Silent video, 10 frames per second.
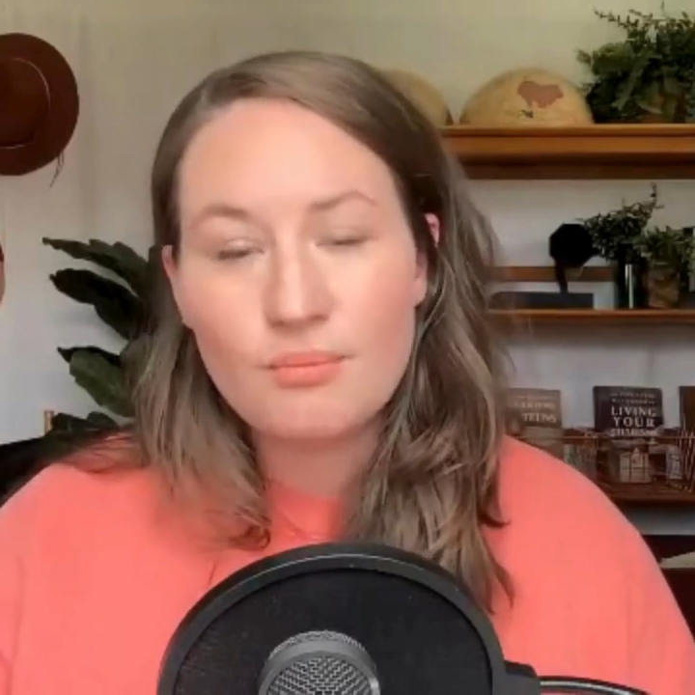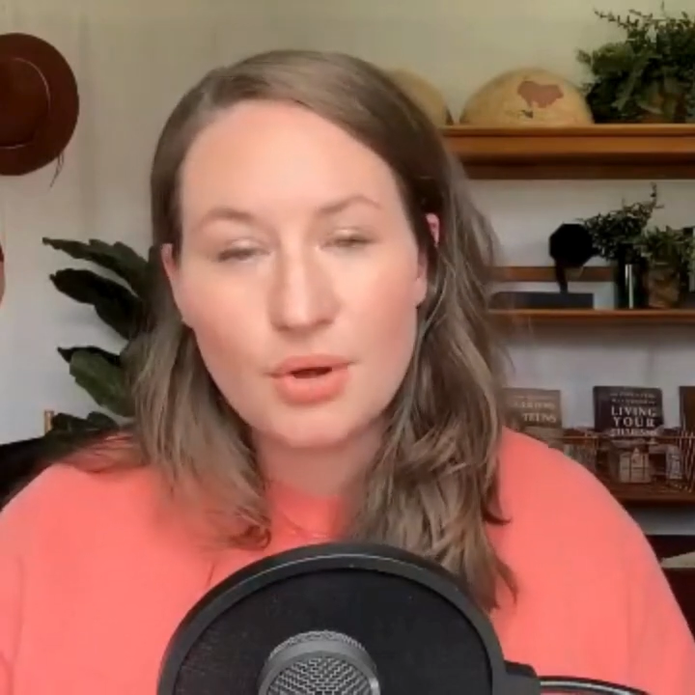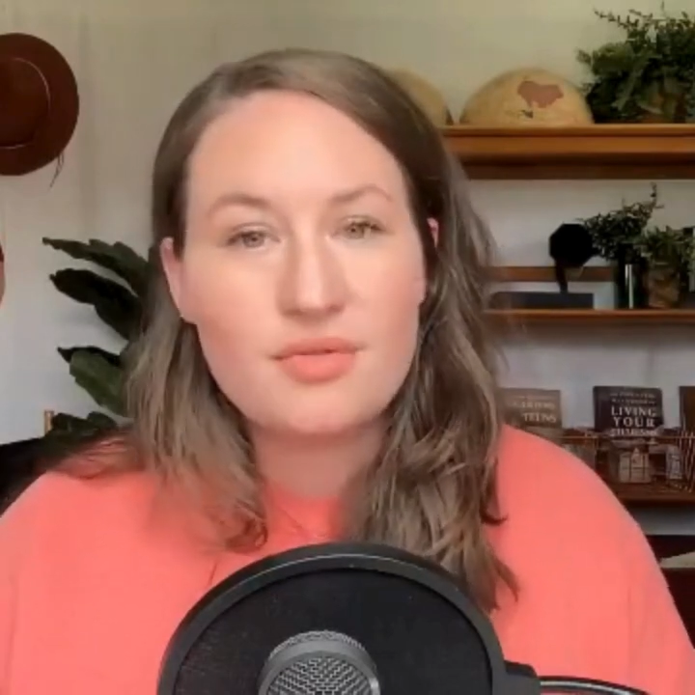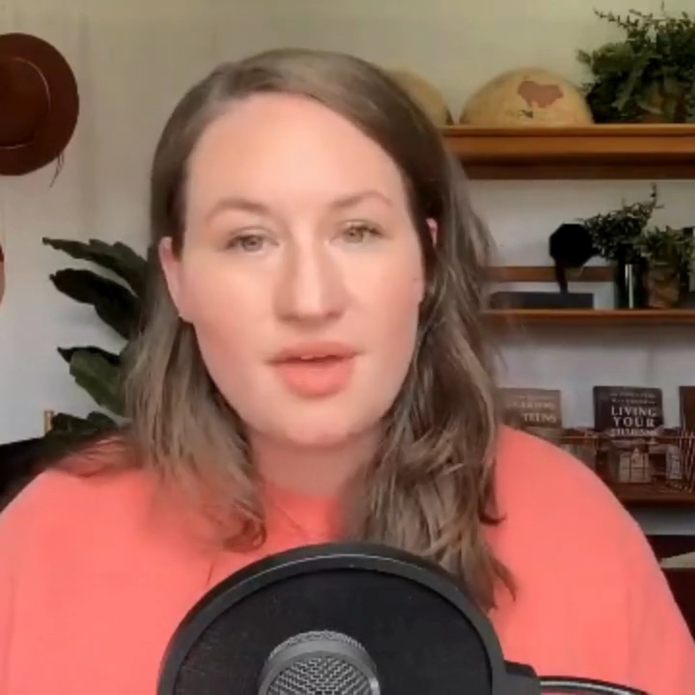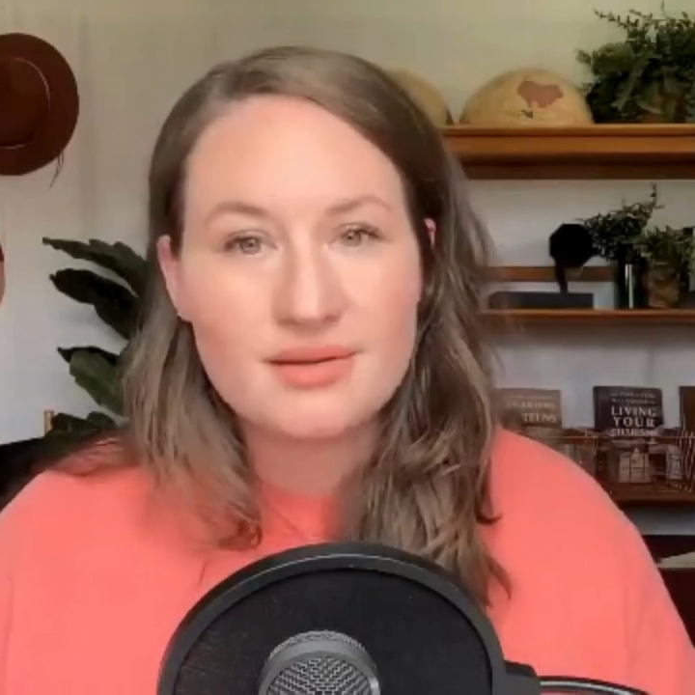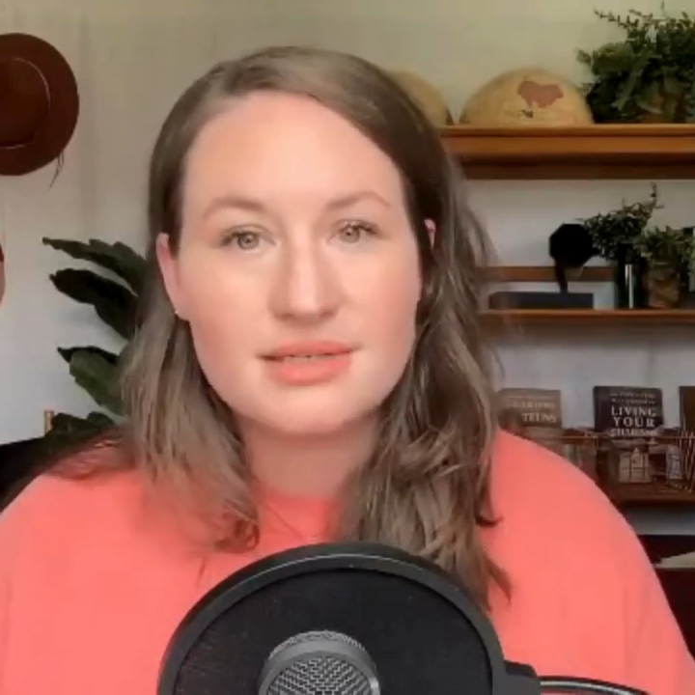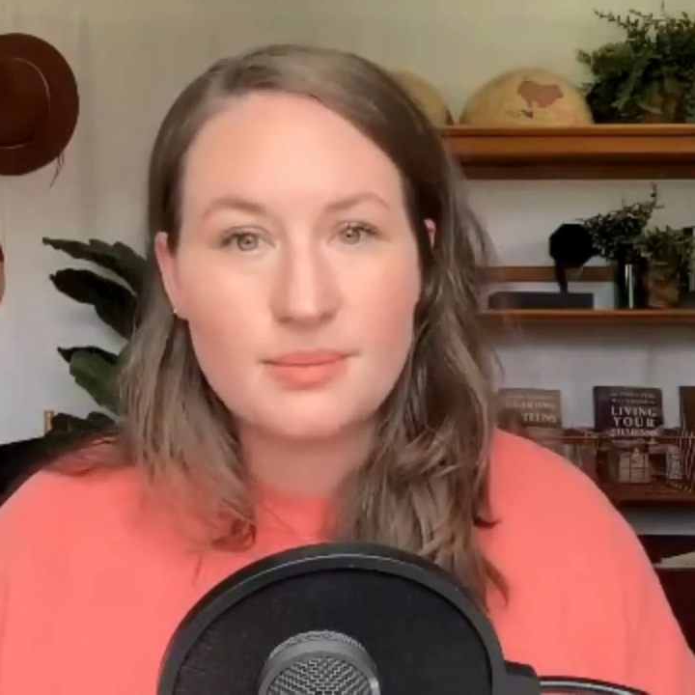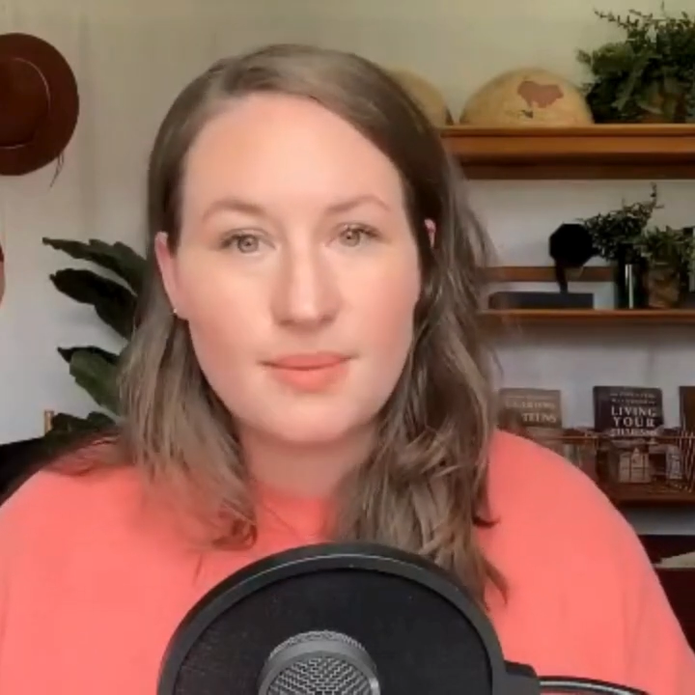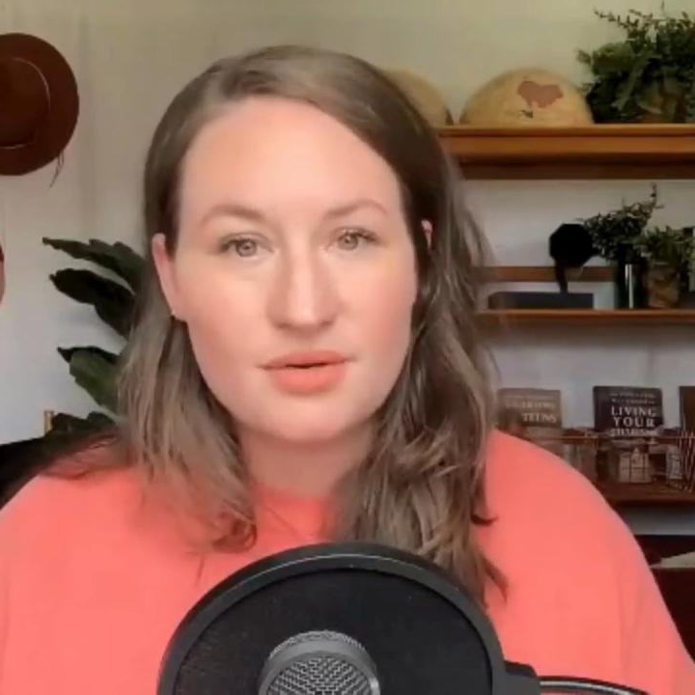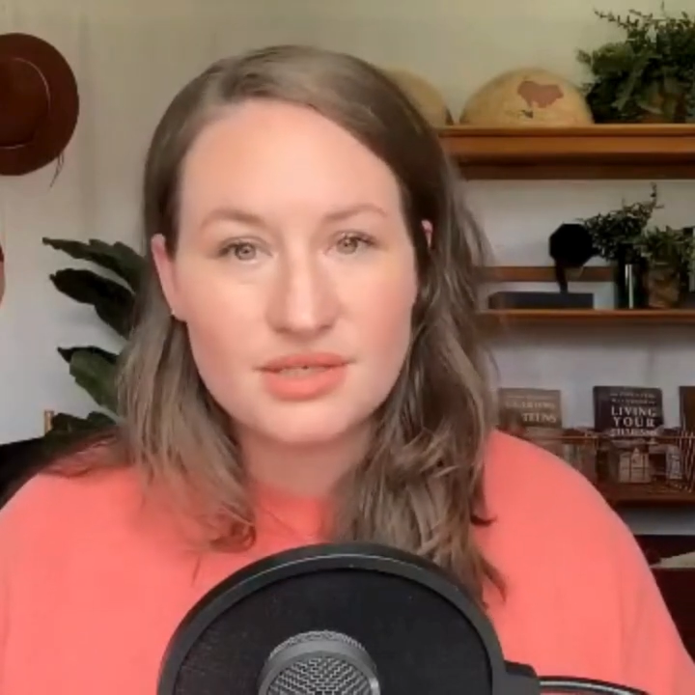both as
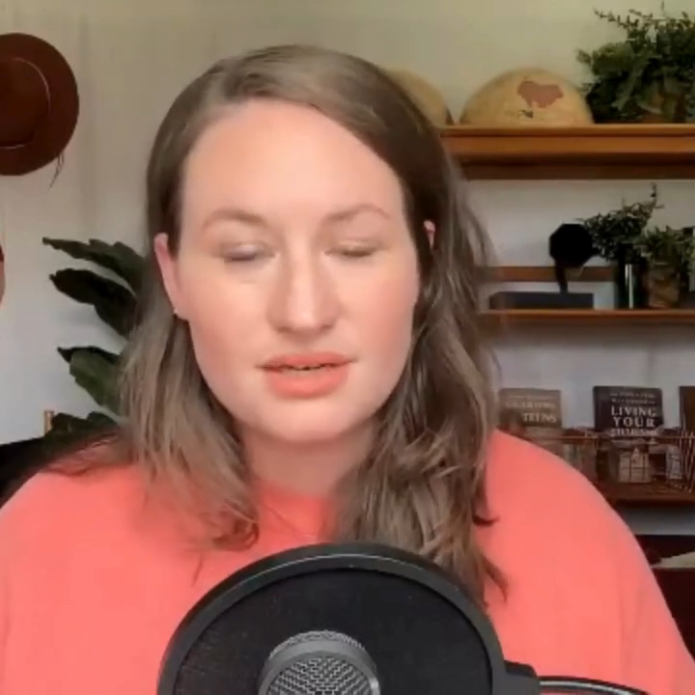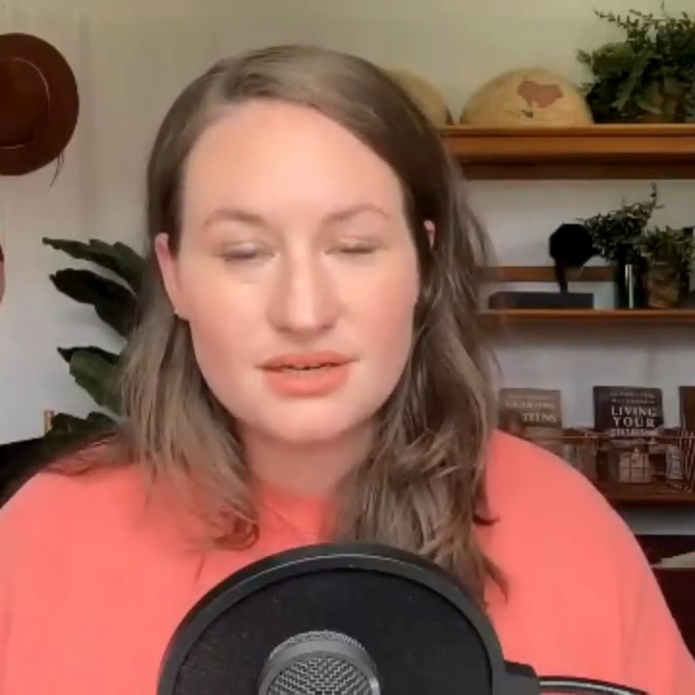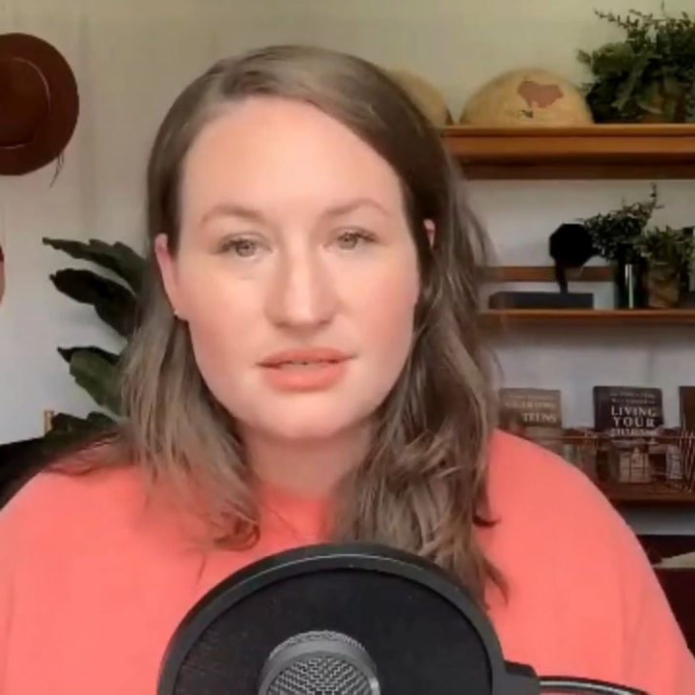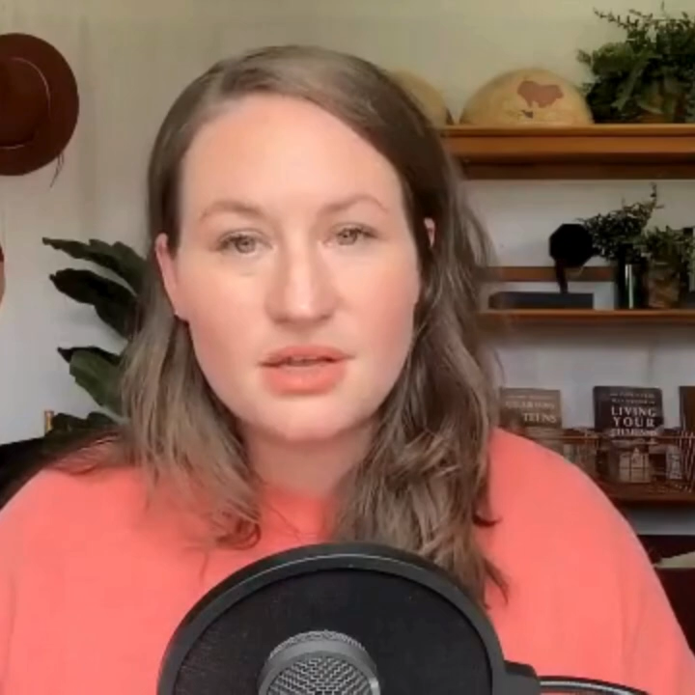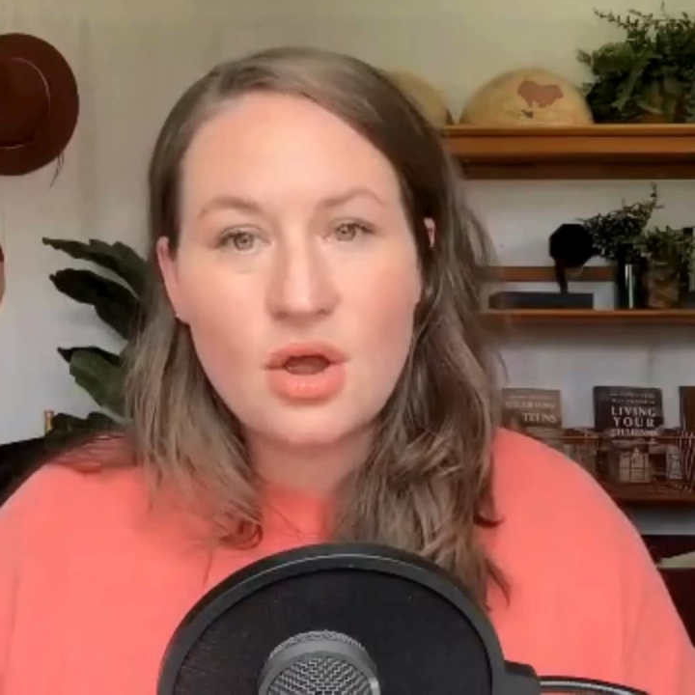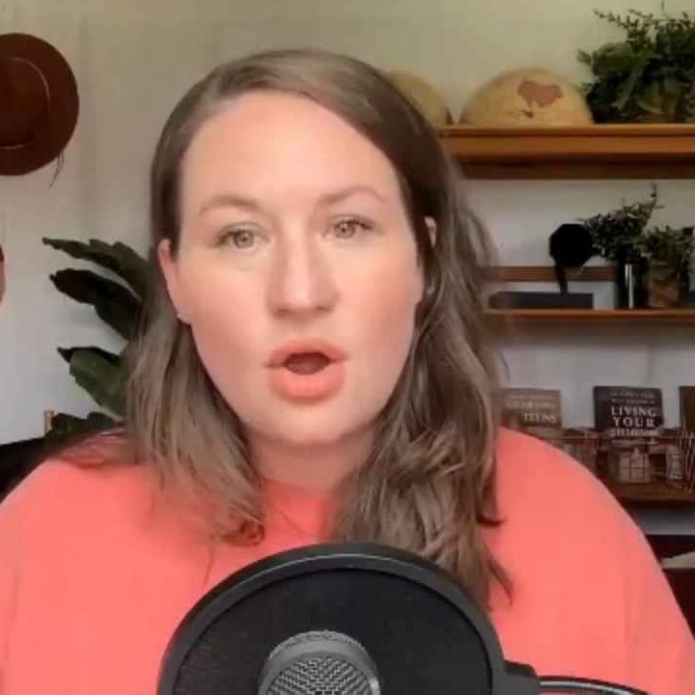spouses